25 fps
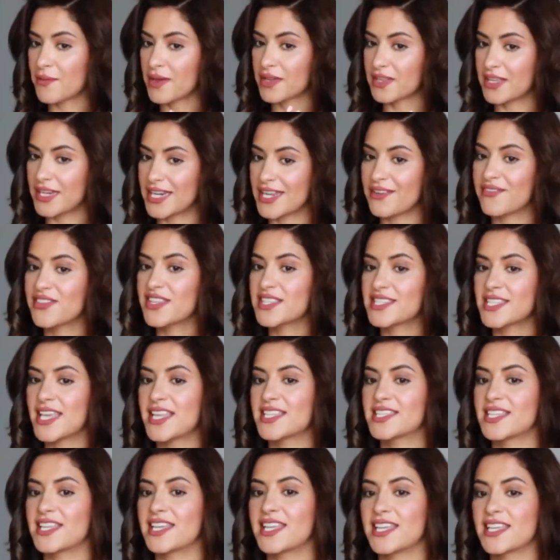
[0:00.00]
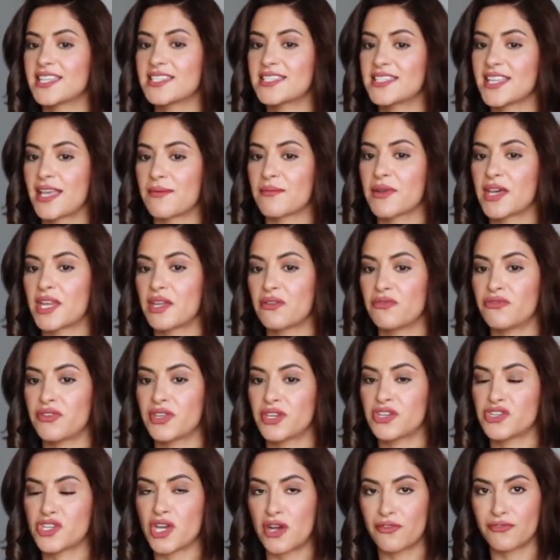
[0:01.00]
I'm gonna leave this as it is. I'm gonna
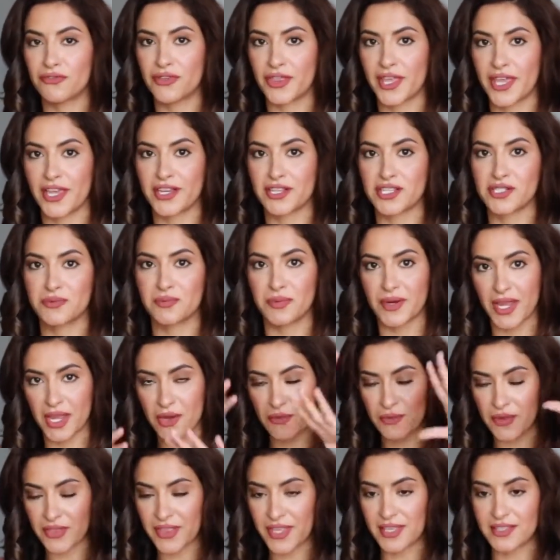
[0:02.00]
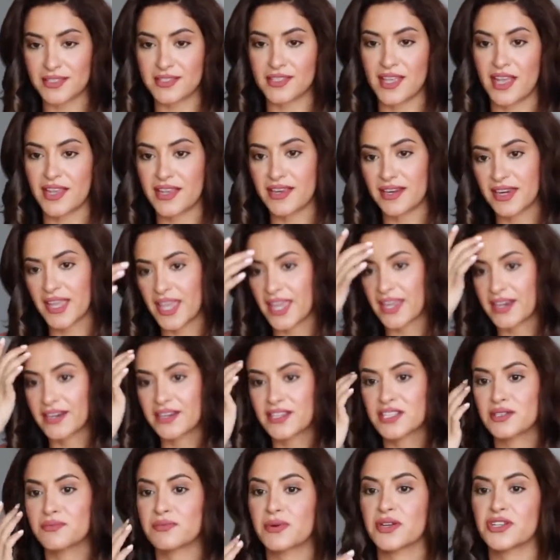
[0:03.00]
finish off with hairspray when the entire
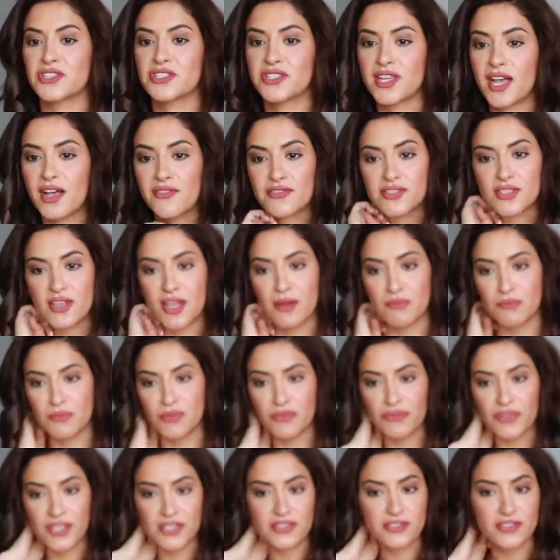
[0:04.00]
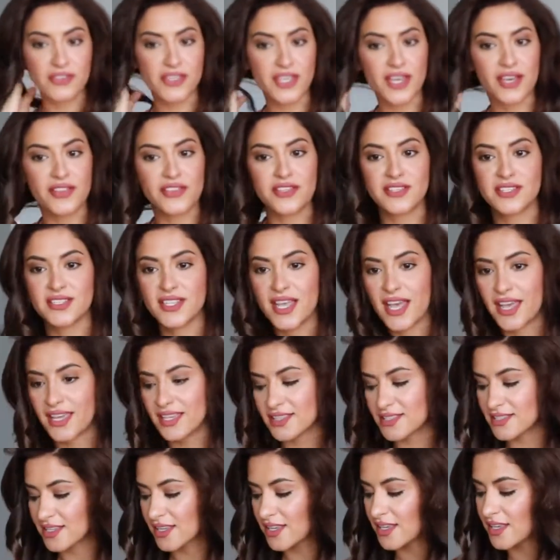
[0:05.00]
hair is brushed off. So I'm moving to the other
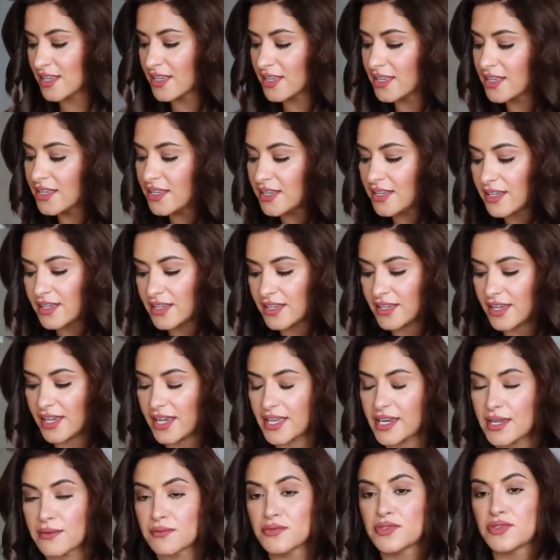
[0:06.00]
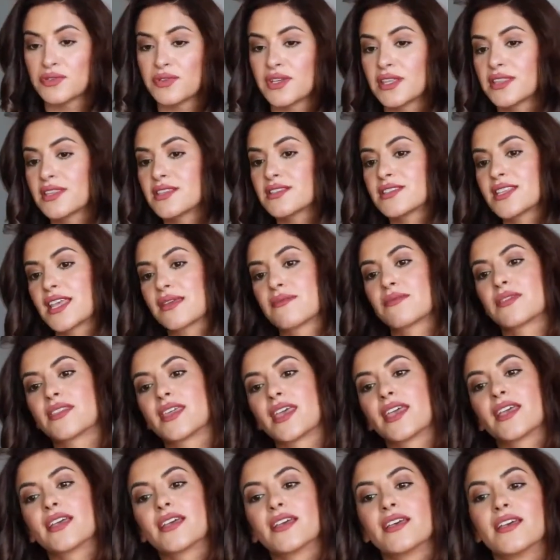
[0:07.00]
side and I'm doing the same
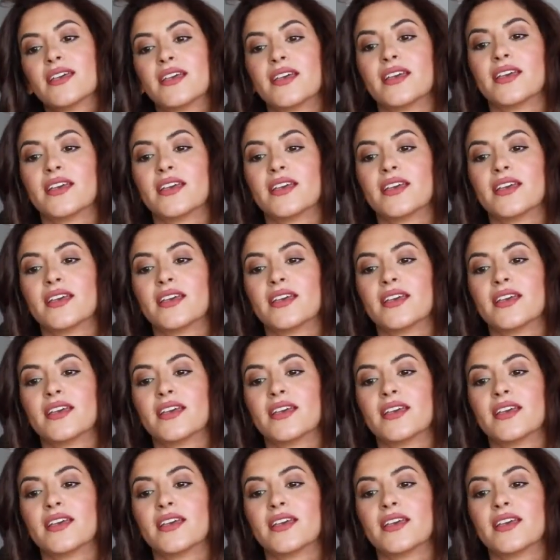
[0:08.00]
thing.